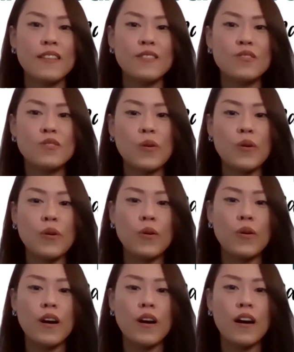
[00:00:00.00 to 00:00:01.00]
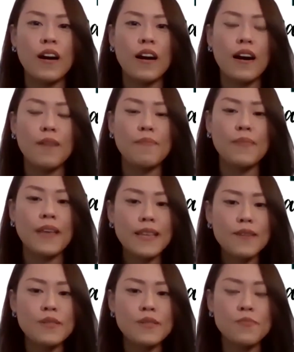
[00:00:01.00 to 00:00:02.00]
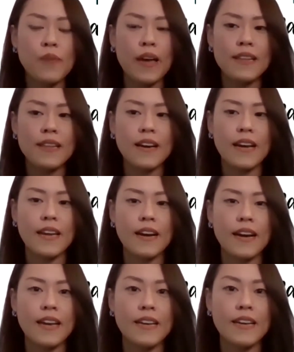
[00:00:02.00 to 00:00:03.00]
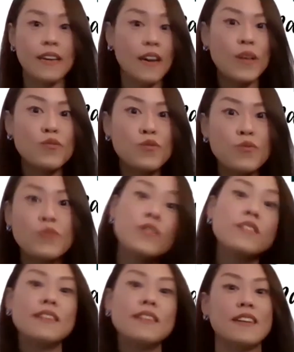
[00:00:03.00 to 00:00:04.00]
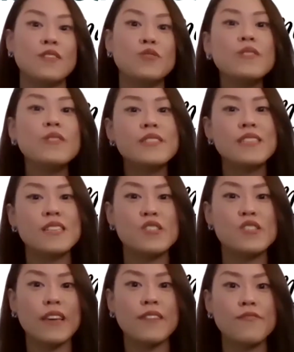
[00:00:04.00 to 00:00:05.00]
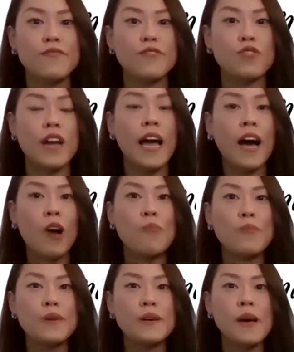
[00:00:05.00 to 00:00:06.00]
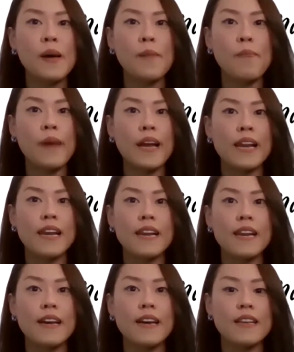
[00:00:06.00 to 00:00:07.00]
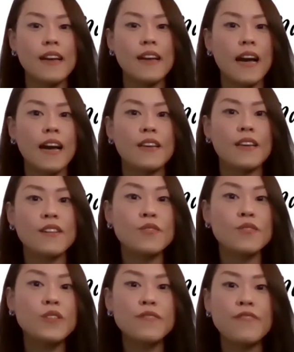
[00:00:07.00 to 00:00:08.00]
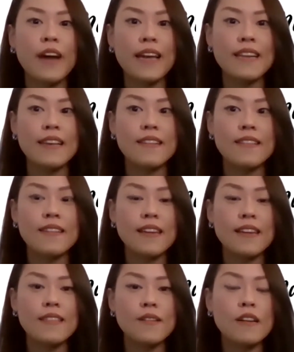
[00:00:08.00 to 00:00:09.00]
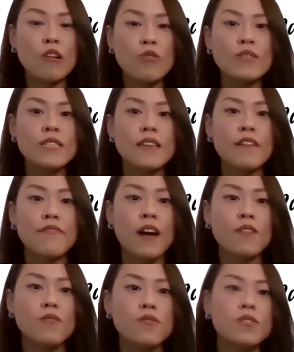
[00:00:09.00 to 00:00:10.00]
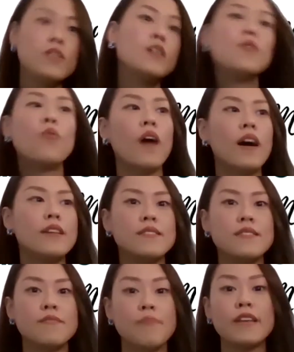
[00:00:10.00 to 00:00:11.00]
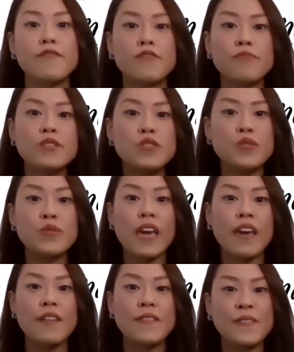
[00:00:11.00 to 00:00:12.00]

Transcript: So that was when I went to Google and I Google searched like for help, but I couldn't find anything. And the closest I found was Medic Footprints UK.